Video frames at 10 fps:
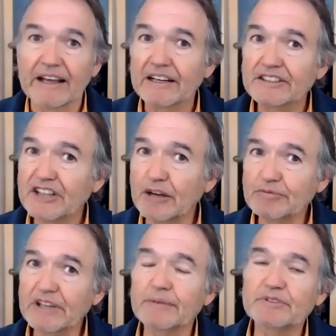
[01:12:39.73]
Because
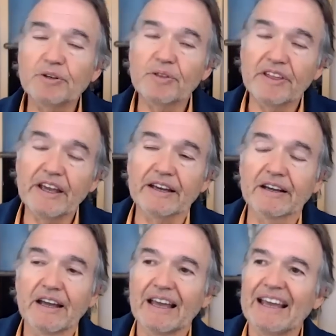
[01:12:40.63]
sometimes you
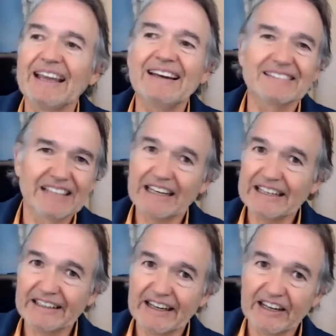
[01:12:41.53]
think he doesn't
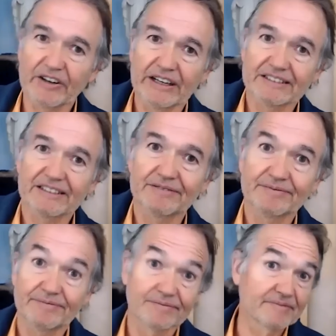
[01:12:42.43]
need to hear it.
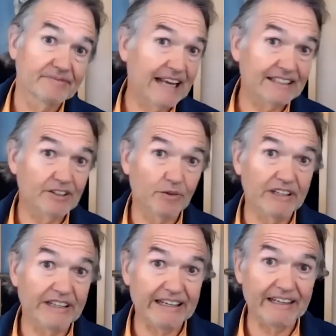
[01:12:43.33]
That's a
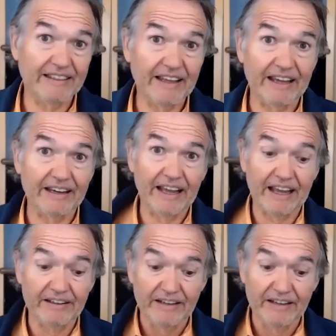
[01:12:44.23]
really key thing. And